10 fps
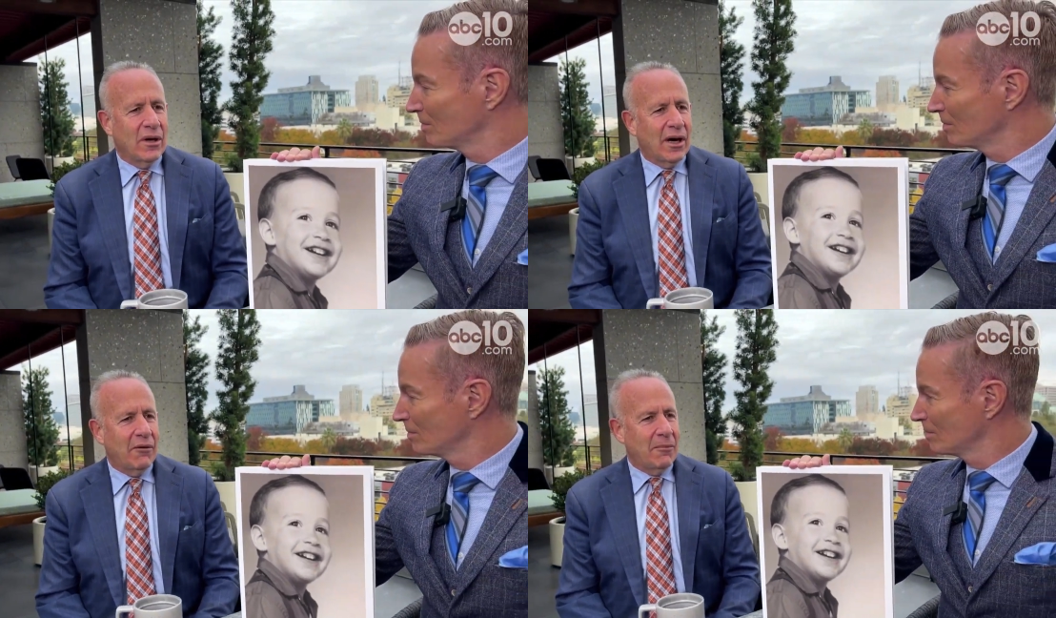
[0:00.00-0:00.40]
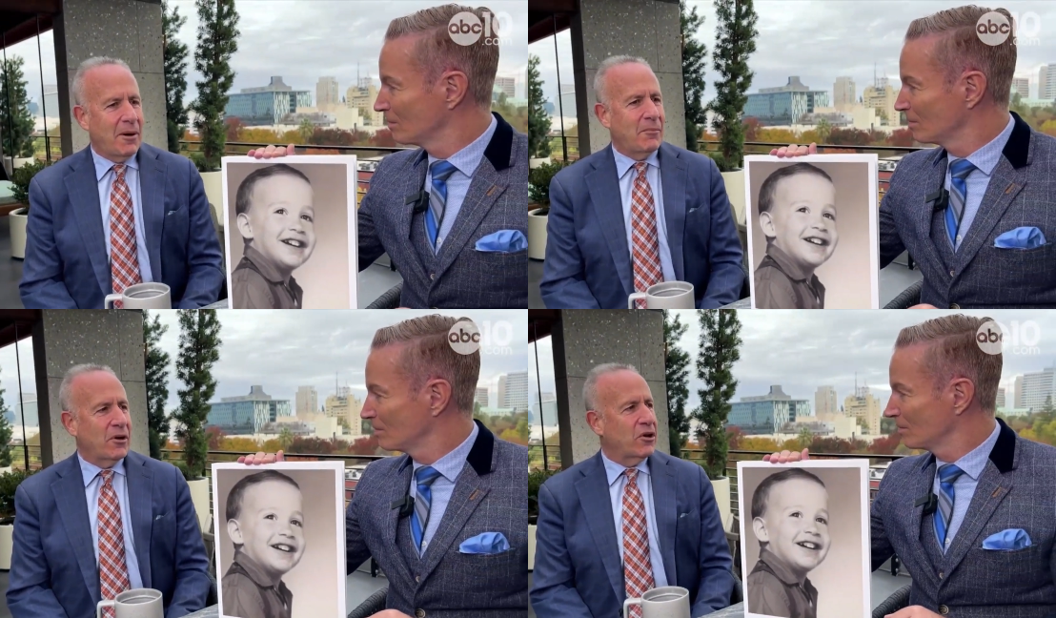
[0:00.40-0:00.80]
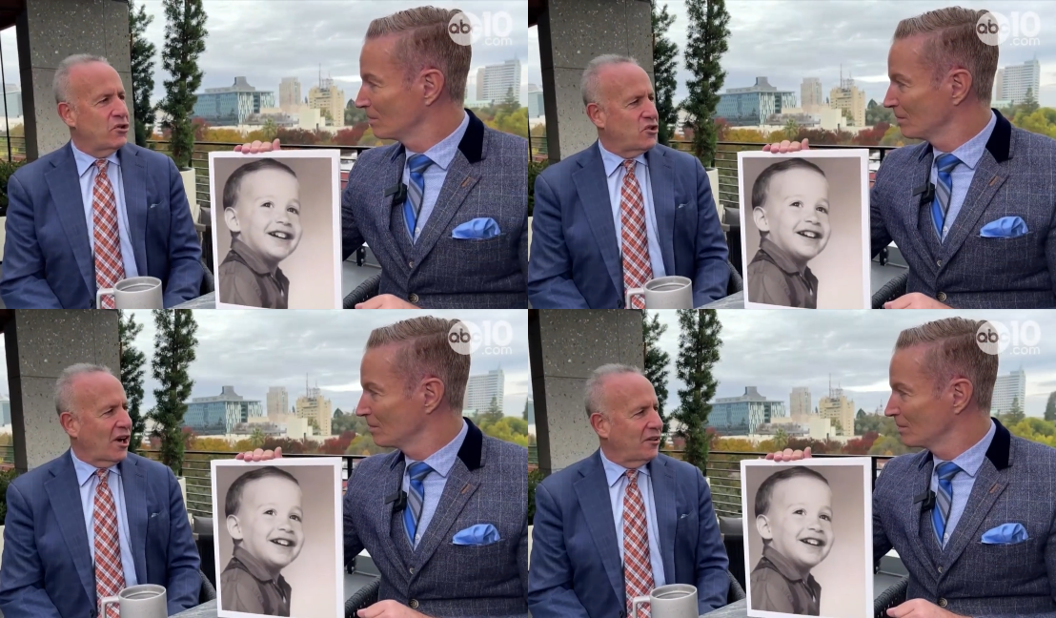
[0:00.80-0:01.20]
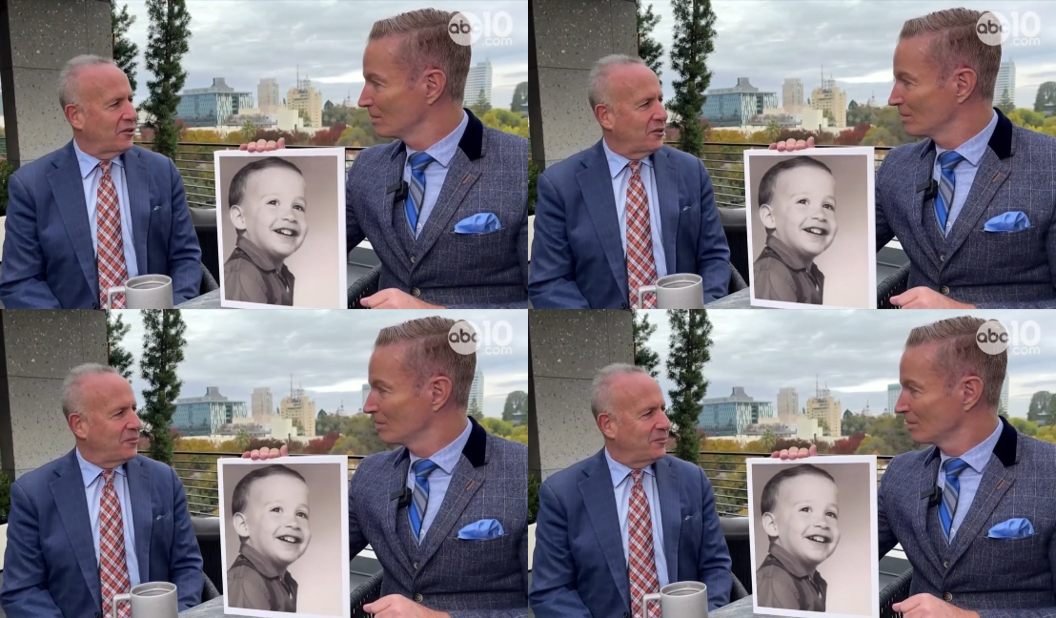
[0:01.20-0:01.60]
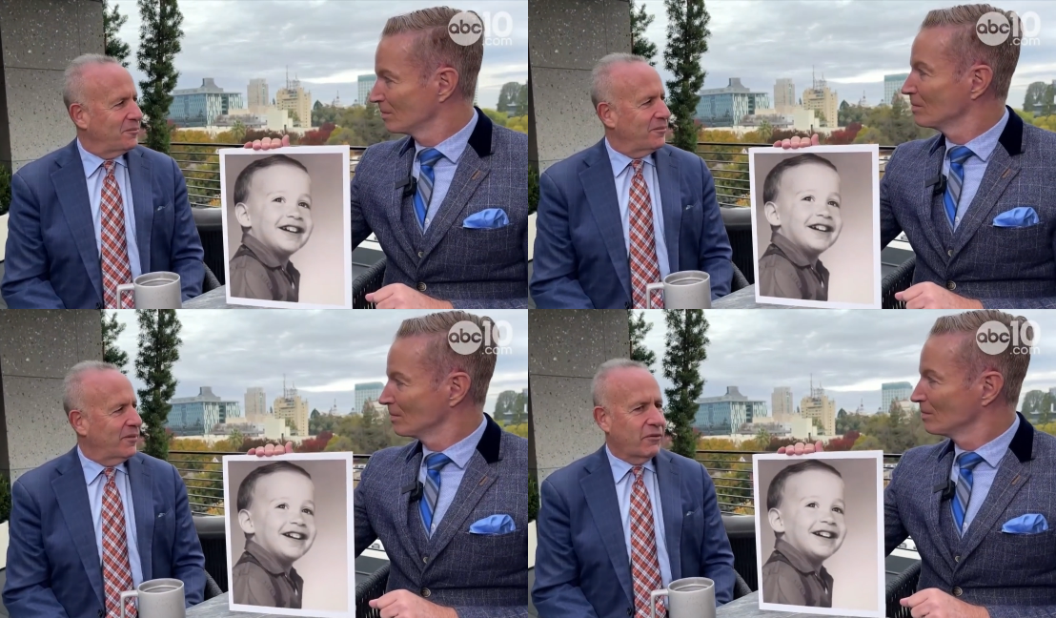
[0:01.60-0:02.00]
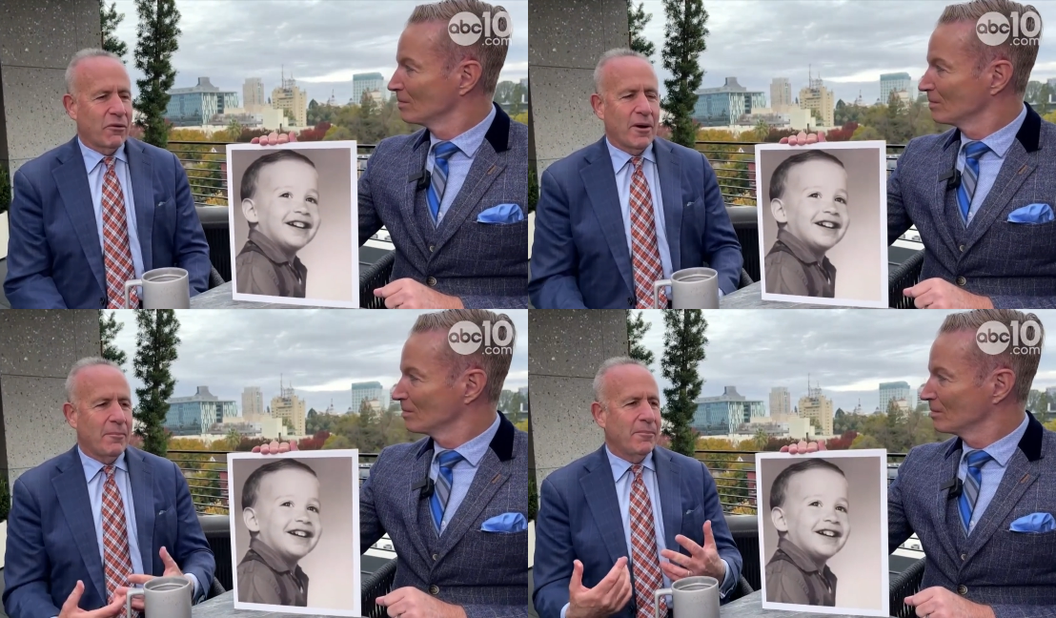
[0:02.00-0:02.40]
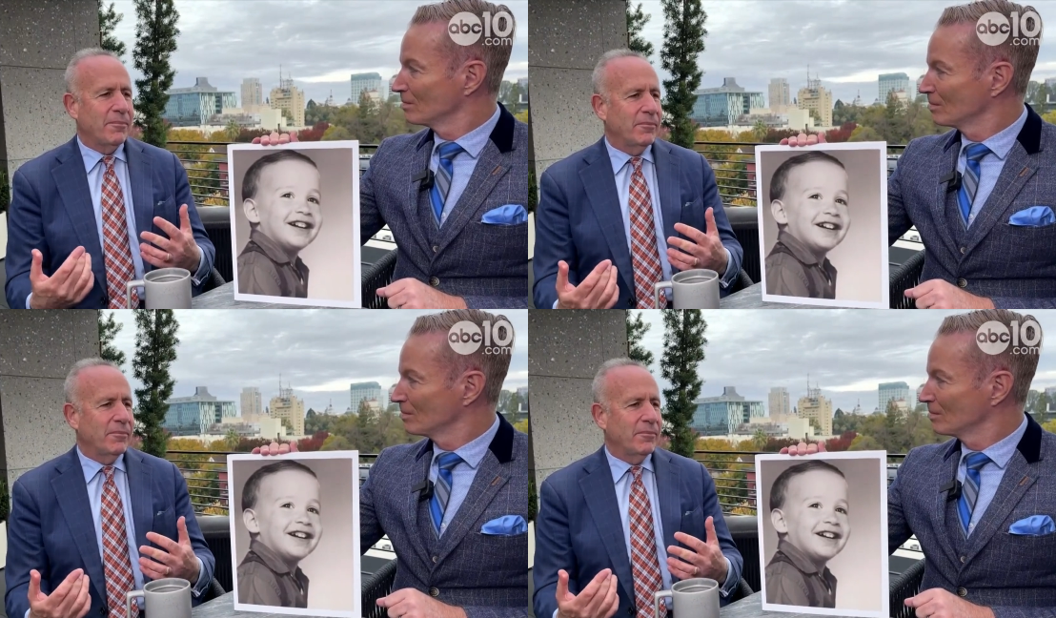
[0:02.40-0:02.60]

Speaker 1: I remember a good childhood. I grew up